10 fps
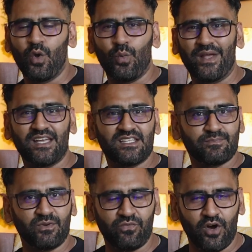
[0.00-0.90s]
whether
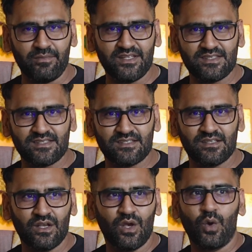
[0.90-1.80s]
it's performance,
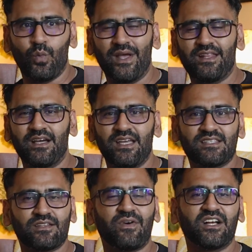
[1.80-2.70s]
whether
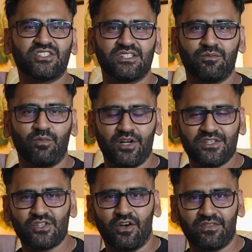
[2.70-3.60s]
it's the functional
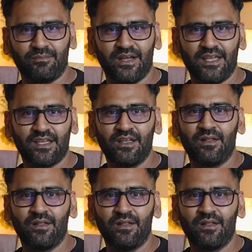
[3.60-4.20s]
mods of the bike.